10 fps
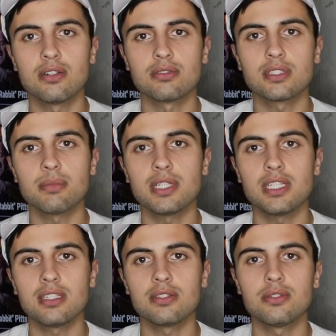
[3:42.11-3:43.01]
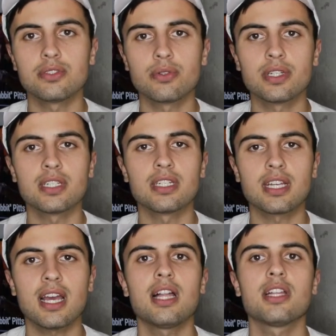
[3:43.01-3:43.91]
Somebody who's going into
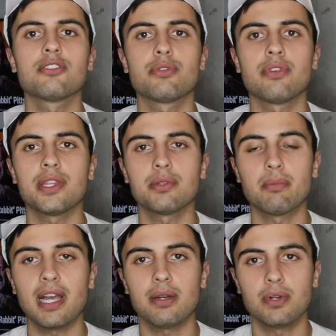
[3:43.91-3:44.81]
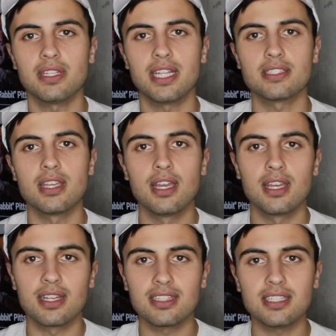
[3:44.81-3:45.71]
college would rather buy one that's
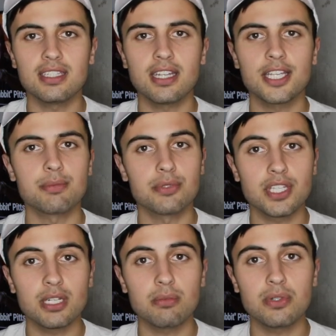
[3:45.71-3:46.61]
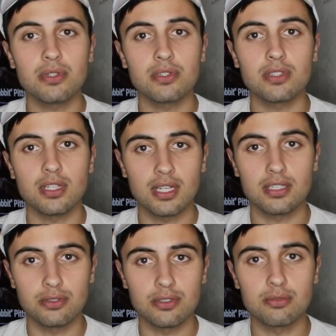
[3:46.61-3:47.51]
clean, nice, presentable,
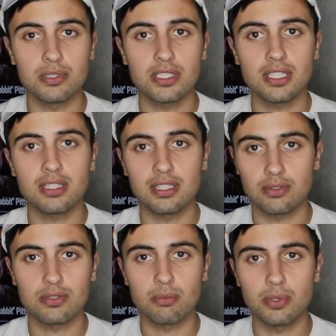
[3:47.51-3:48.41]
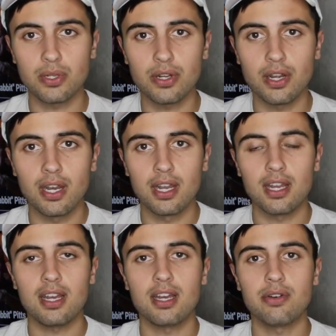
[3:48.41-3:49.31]
used machine, like used computer,
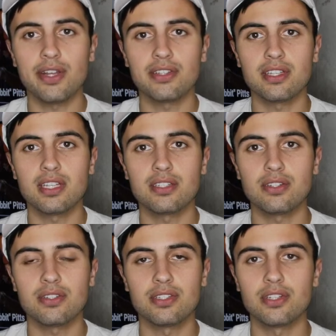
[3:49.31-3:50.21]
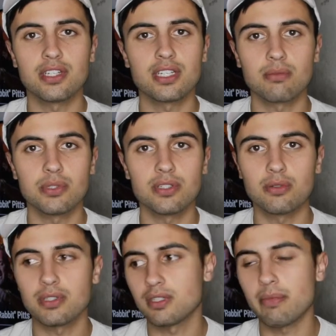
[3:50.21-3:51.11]
rather than the dirty computer
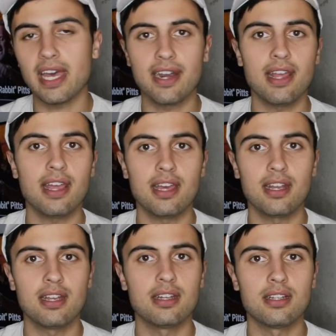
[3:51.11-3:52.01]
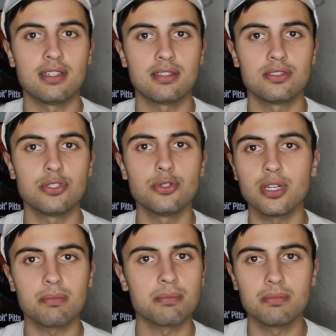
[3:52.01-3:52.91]
with a bad ad and a chewed
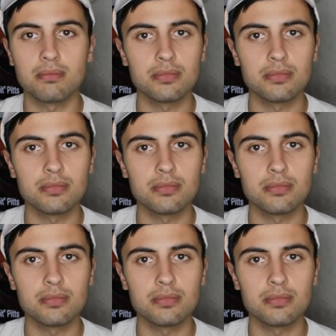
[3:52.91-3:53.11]
up